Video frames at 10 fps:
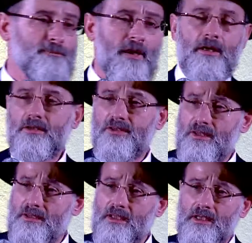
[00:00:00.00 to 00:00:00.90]
hidden
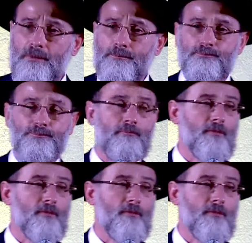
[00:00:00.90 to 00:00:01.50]
tzaddikim,